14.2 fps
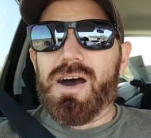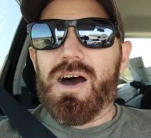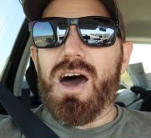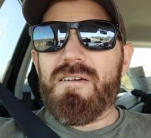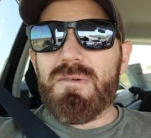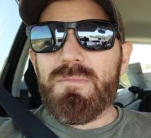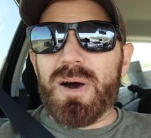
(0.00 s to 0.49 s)
All
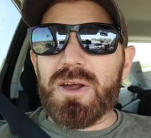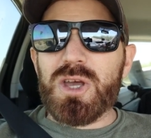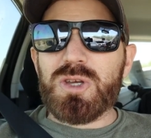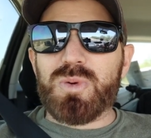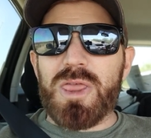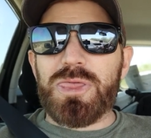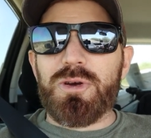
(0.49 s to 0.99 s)
right, everybody, we
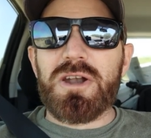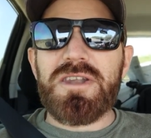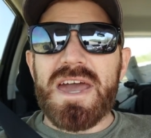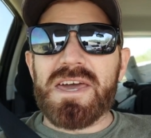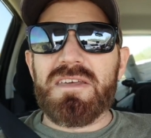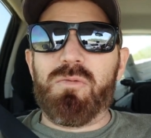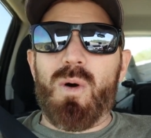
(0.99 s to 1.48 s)
just went through a
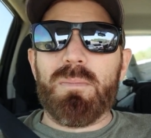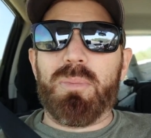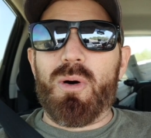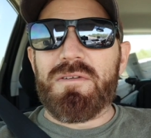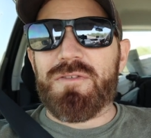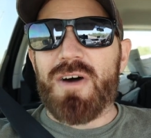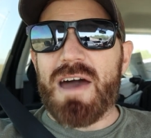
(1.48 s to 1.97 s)
negative
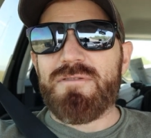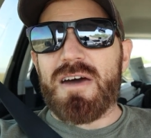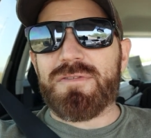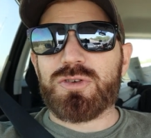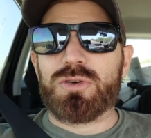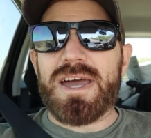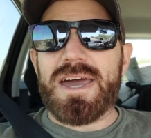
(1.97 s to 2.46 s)
1.5
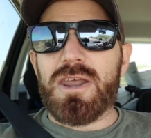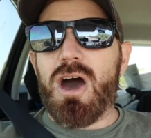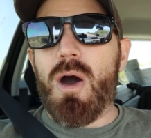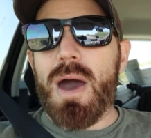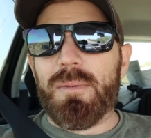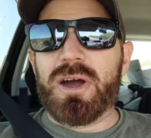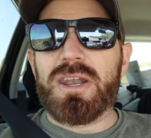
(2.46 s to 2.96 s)
F
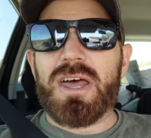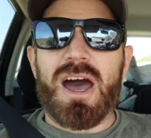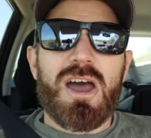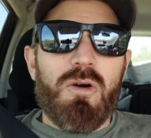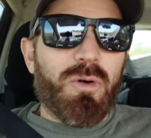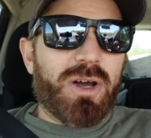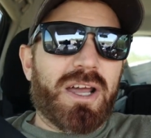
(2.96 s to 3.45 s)
tornado, and we're gonna
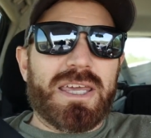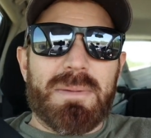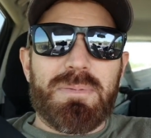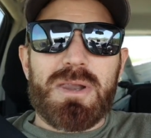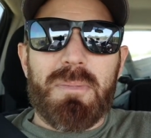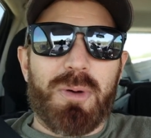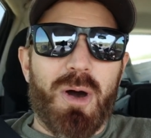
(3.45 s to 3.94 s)
we're gonna
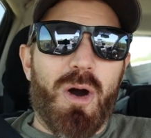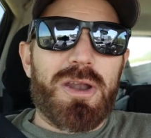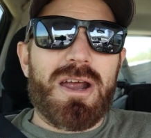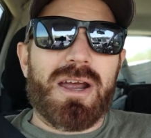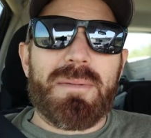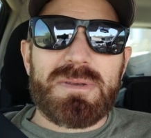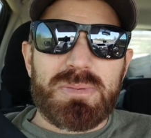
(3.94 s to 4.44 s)
keep it up going
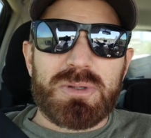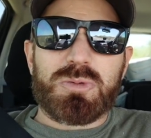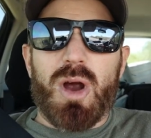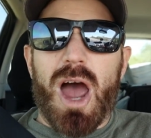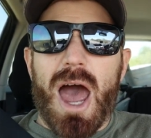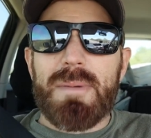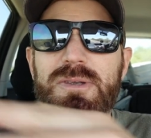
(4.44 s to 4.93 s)
there. Give me some
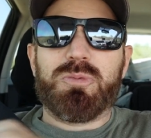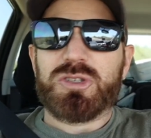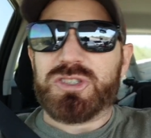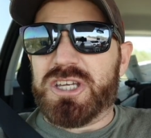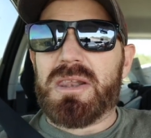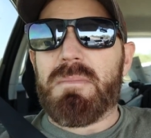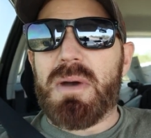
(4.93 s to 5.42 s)
scribes. We'll
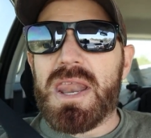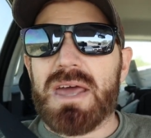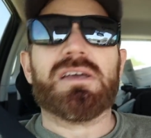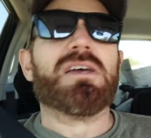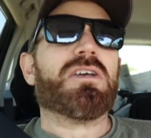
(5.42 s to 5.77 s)
see you in a minute.